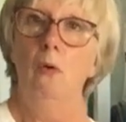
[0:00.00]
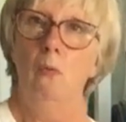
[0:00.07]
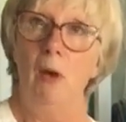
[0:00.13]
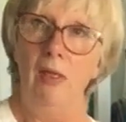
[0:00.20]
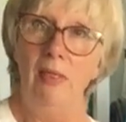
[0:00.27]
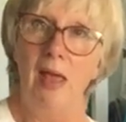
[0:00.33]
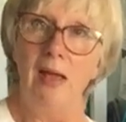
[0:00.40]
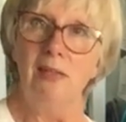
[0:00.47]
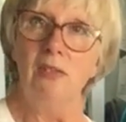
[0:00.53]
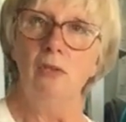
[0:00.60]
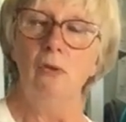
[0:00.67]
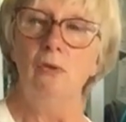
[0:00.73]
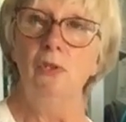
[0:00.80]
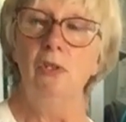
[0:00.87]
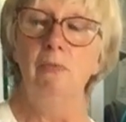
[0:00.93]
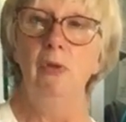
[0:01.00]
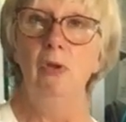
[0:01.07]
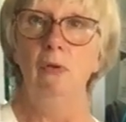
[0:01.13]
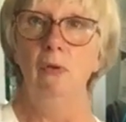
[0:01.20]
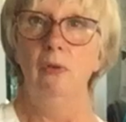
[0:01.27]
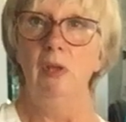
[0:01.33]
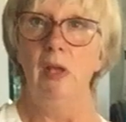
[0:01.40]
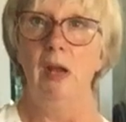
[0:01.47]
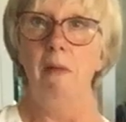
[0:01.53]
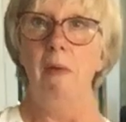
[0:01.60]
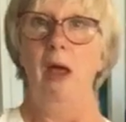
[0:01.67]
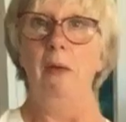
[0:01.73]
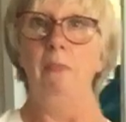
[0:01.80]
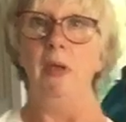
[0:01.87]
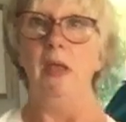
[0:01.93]
When that's all smooth and I'm
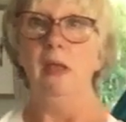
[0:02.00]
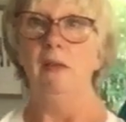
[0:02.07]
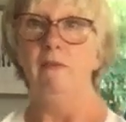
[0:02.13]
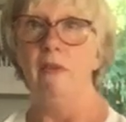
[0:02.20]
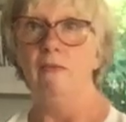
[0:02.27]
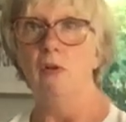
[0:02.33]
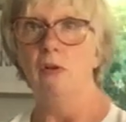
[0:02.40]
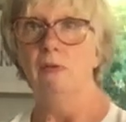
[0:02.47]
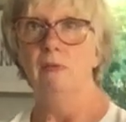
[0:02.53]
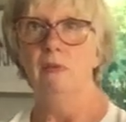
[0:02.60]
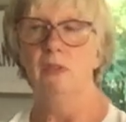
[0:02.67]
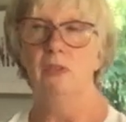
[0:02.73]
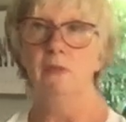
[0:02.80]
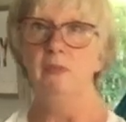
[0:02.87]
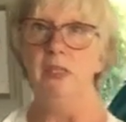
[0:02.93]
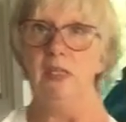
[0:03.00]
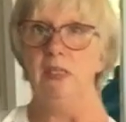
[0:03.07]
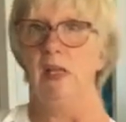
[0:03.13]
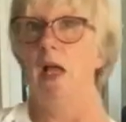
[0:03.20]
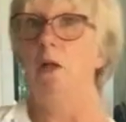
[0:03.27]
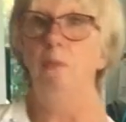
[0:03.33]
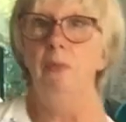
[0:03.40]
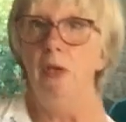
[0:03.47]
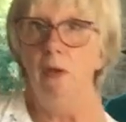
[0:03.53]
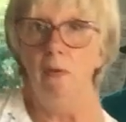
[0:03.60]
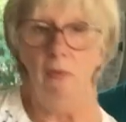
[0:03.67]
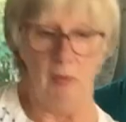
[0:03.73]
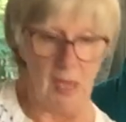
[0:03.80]
happy, if you've got somebody to help you,